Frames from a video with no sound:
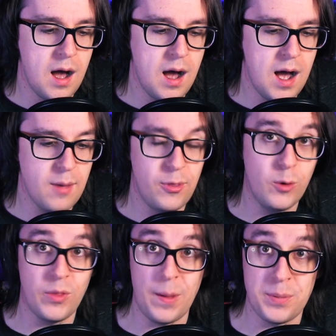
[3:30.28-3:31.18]
I think
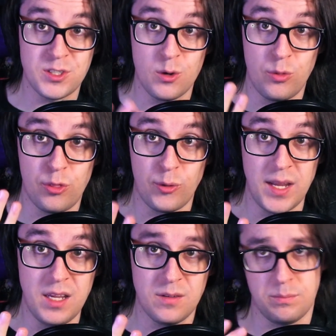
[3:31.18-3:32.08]
with Episode
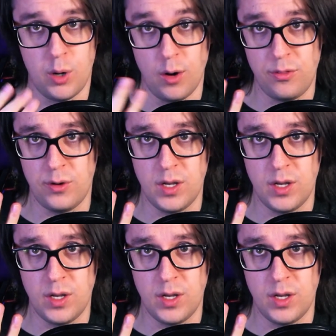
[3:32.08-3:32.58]
3, Part 3,